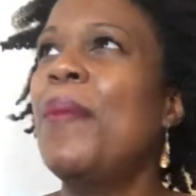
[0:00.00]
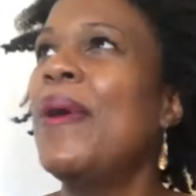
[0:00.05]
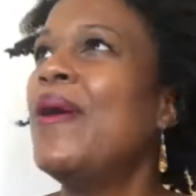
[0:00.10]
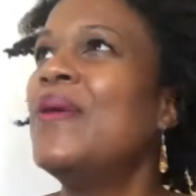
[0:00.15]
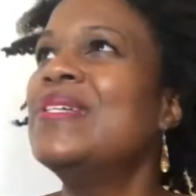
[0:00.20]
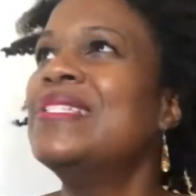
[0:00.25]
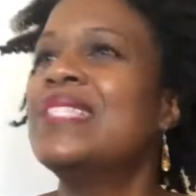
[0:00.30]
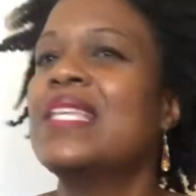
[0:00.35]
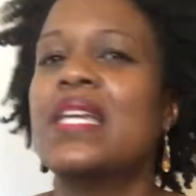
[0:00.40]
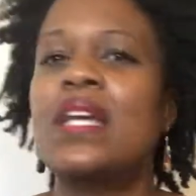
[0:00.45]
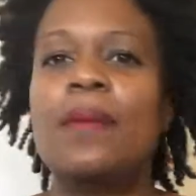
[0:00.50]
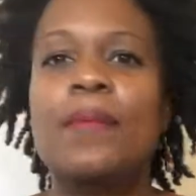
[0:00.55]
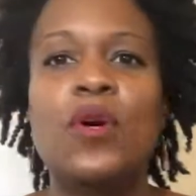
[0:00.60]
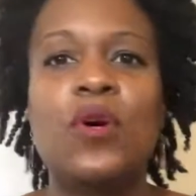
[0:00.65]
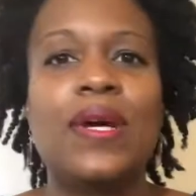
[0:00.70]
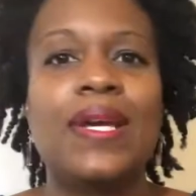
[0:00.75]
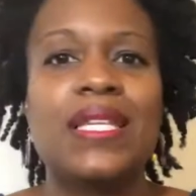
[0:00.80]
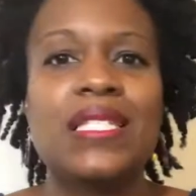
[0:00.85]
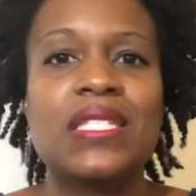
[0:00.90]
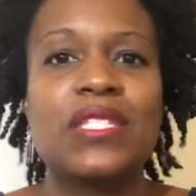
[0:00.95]
always thinking I'm
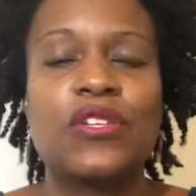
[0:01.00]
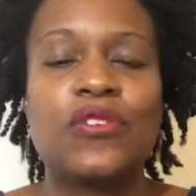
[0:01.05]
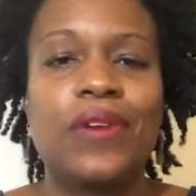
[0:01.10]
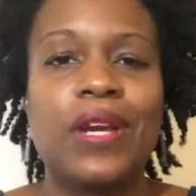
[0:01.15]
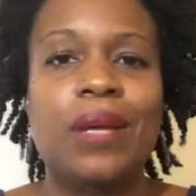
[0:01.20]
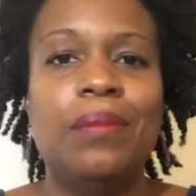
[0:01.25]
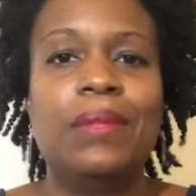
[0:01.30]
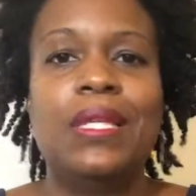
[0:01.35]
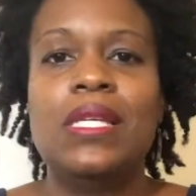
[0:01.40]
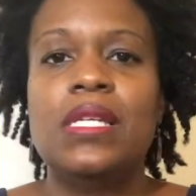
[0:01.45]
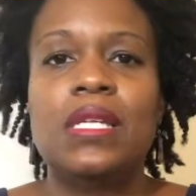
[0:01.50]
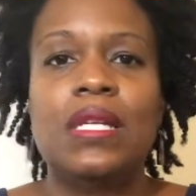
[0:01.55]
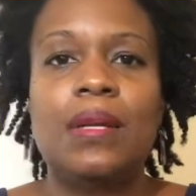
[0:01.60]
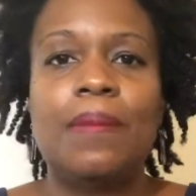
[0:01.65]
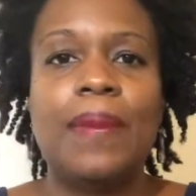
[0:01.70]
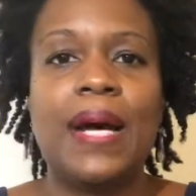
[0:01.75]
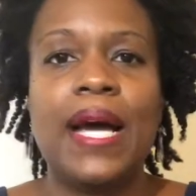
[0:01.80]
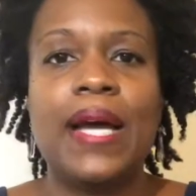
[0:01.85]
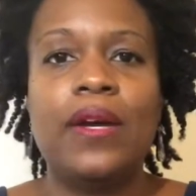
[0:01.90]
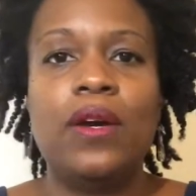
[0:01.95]
on Instagram, link in the
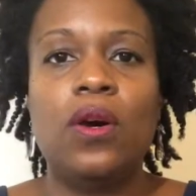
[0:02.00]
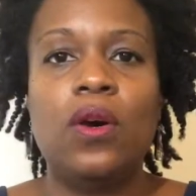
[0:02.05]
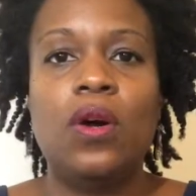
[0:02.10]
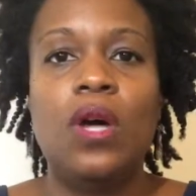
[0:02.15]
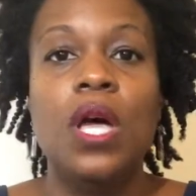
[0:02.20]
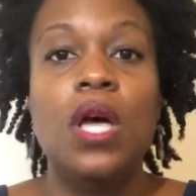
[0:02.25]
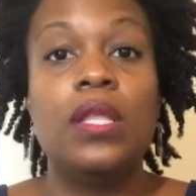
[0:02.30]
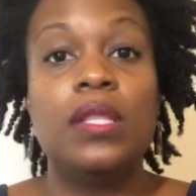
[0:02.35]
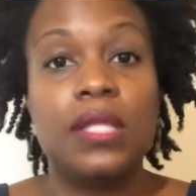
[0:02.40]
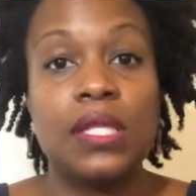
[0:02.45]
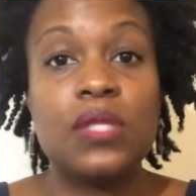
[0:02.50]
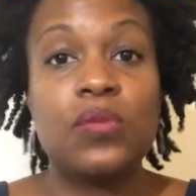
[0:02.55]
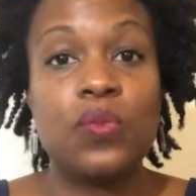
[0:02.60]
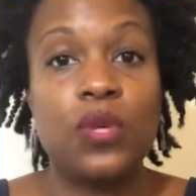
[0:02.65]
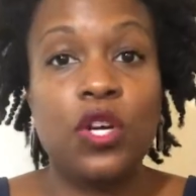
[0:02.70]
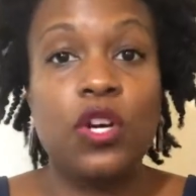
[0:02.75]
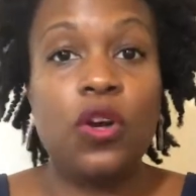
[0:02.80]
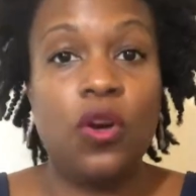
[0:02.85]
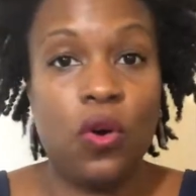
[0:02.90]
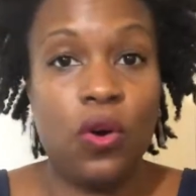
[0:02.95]
bio. This
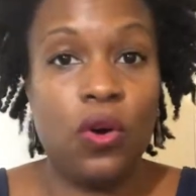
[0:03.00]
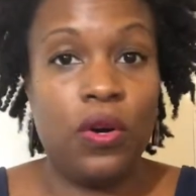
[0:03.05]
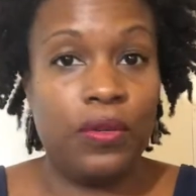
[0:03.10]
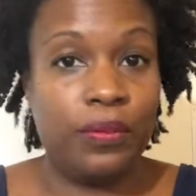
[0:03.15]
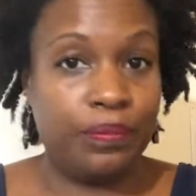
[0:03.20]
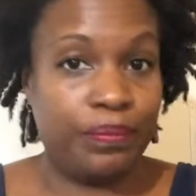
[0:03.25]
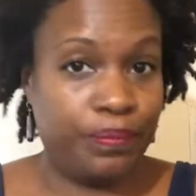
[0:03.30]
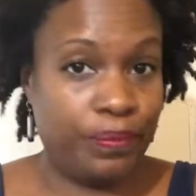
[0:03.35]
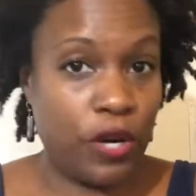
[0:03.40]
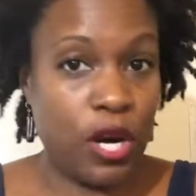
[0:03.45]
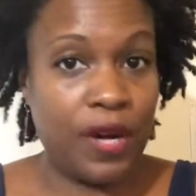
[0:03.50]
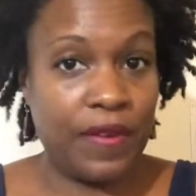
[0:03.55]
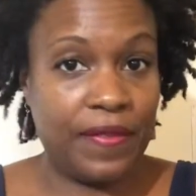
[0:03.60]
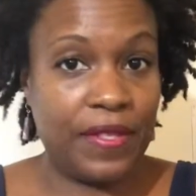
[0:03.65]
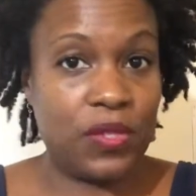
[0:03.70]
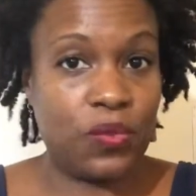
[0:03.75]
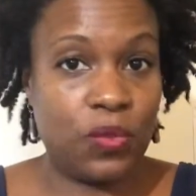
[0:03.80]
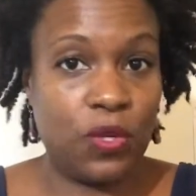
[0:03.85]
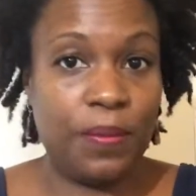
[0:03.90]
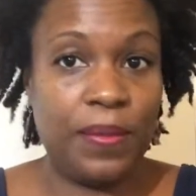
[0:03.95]
will go on, part of
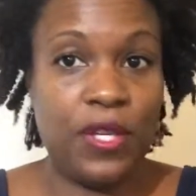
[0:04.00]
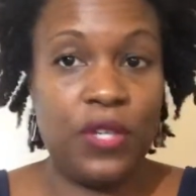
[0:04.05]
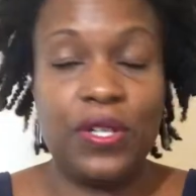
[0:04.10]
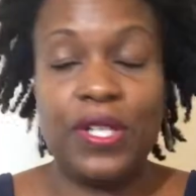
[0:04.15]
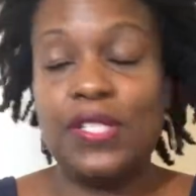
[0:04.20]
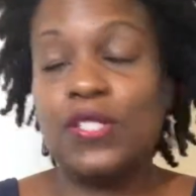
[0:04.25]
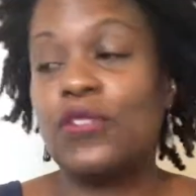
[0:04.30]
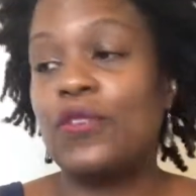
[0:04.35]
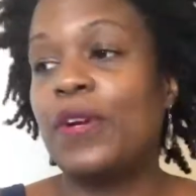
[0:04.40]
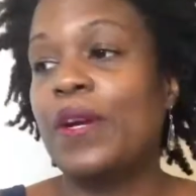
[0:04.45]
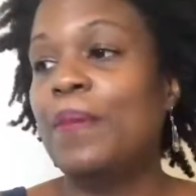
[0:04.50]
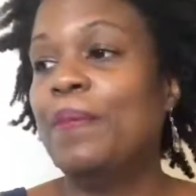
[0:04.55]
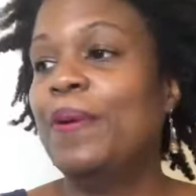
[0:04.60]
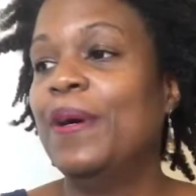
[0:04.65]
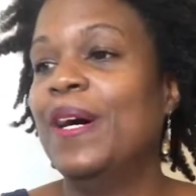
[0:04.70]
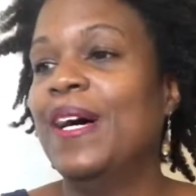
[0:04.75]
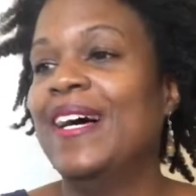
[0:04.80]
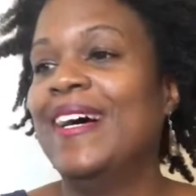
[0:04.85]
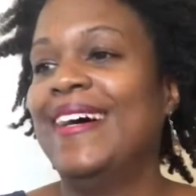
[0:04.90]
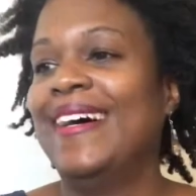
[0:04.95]
this will be on Instagram.
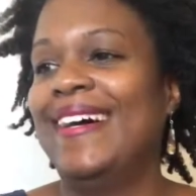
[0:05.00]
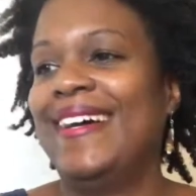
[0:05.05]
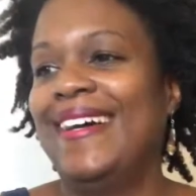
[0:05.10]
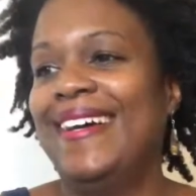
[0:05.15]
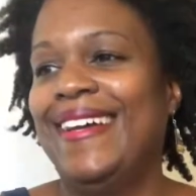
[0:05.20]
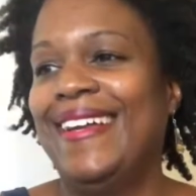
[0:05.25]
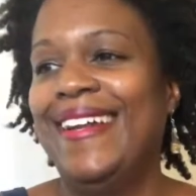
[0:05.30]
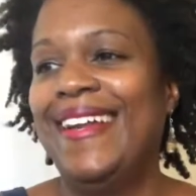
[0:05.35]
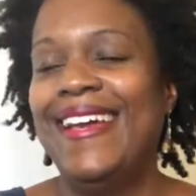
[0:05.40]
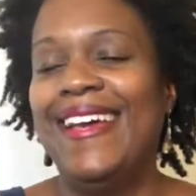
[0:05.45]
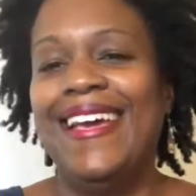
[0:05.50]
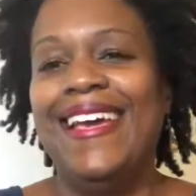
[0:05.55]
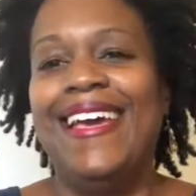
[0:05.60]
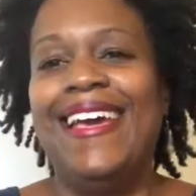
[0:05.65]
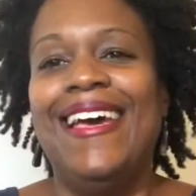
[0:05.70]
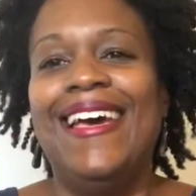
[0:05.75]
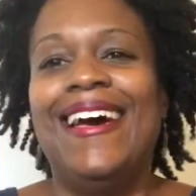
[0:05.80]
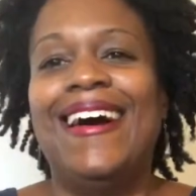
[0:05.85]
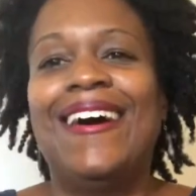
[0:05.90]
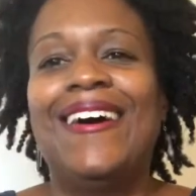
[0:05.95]
But
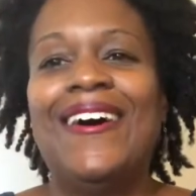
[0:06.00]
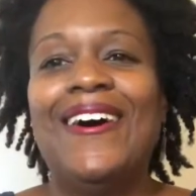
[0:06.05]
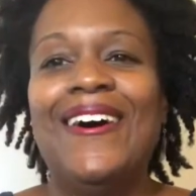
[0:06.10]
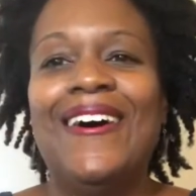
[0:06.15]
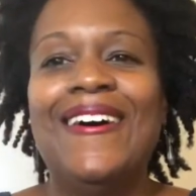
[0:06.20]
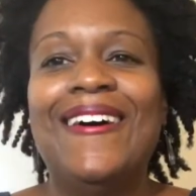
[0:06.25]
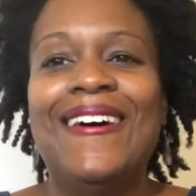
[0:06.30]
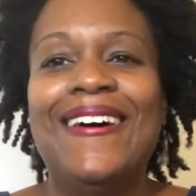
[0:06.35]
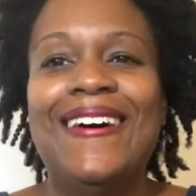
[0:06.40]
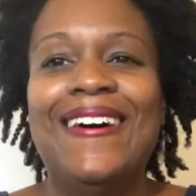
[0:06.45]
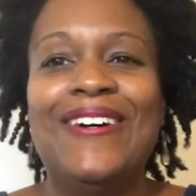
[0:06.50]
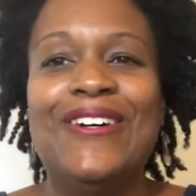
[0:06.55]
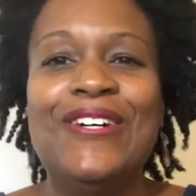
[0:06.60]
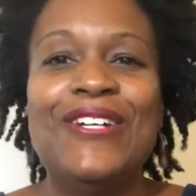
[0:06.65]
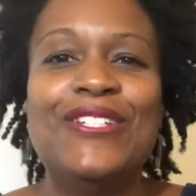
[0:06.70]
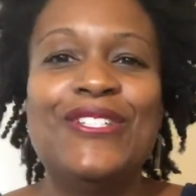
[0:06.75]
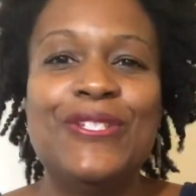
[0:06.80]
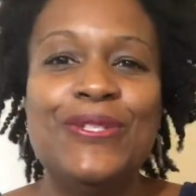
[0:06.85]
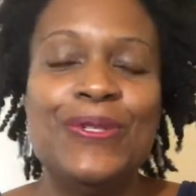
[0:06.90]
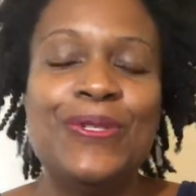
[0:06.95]
on
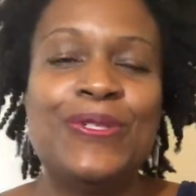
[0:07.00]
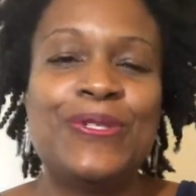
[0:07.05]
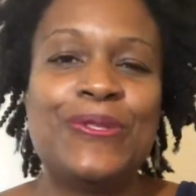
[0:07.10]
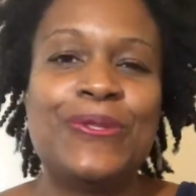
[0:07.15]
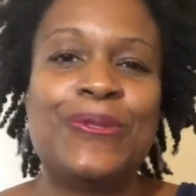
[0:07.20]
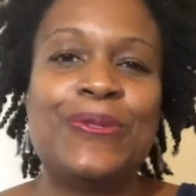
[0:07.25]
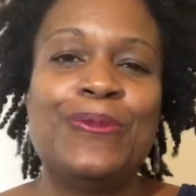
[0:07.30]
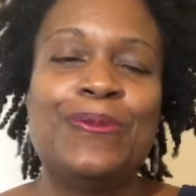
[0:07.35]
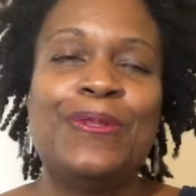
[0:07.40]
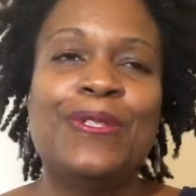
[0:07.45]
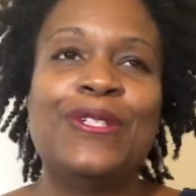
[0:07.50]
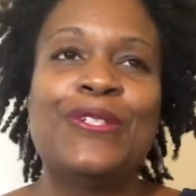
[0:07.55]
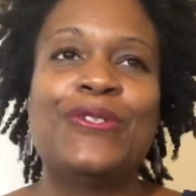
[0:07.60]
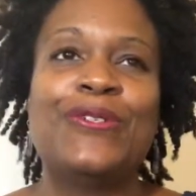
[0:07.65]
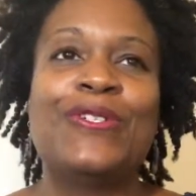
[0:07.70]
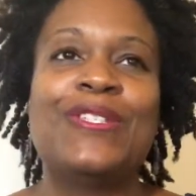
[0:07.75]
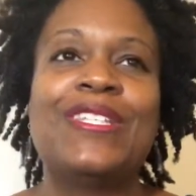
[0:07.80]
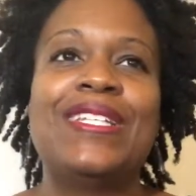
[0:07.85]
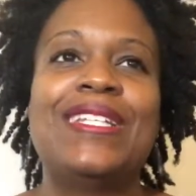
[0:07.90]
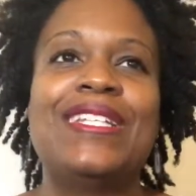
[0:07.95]
YouTube, look
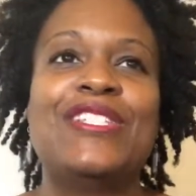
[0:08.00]
in